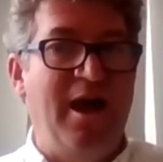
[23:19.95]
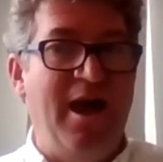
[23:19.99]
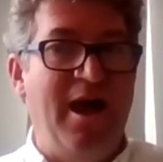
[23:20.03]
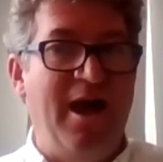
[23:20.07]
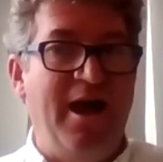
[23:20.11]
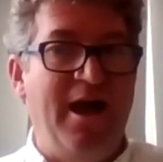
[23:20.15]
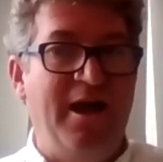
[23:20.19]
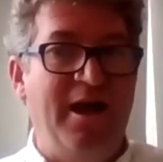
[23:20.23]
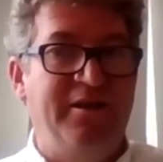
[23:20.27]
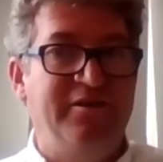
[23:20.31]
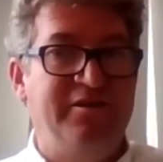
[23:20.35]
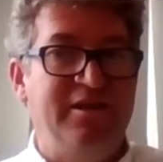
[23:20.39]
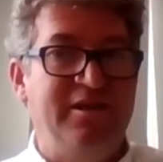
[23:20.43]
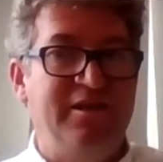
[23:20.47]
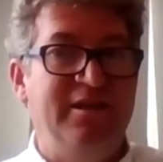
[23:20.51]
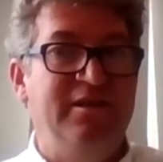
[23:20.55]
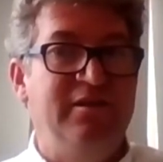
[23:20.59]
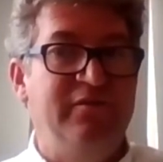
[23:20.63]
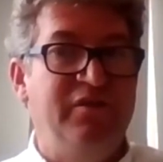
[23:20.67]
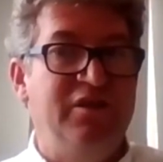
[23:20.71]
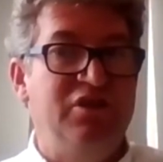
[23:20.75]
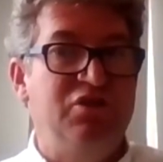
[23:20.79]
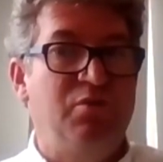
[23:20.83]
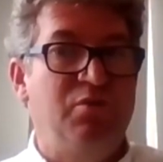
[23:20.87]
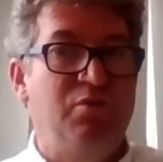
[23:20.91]
and
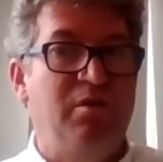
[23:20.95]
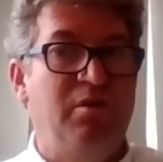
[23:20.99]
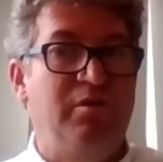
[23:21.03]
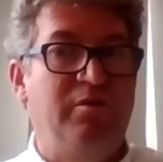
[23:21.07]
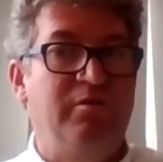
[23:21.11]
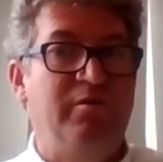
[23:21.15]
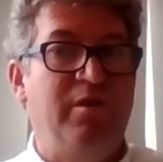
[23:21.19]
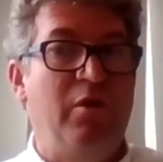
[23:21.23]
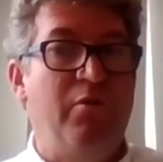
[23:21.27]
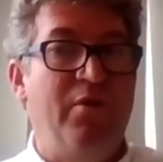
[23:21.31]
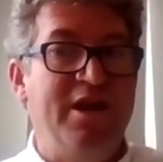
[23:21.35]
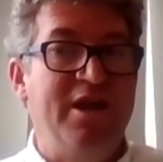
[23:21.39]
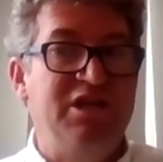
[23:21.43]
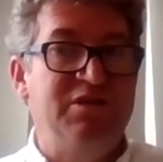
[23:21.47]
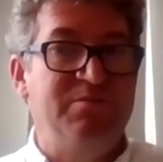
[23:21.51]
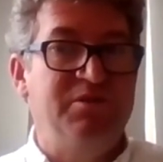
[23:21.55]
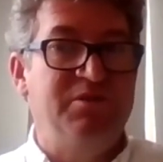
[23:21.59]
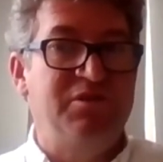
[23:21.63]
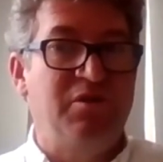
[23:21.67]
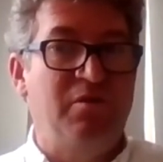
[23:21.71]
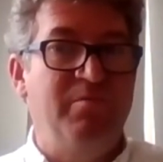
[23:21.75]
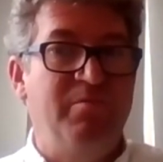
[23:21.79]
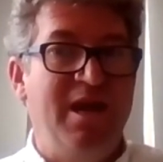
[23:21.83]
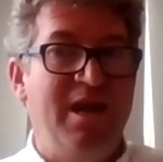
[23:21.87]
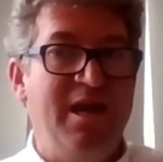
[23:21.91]
individual
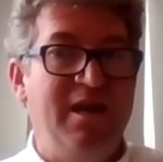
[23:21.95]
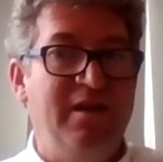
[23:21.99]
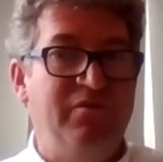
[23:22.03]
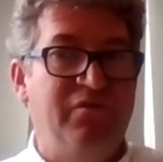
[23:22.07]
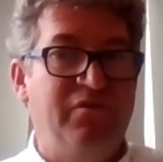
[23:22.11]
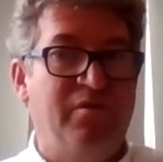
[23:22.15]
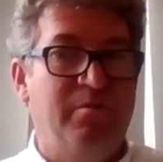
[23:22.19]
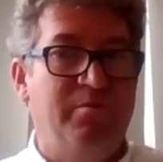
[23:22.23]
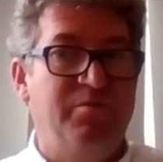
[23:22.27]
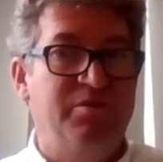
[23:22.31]
arrangements are made for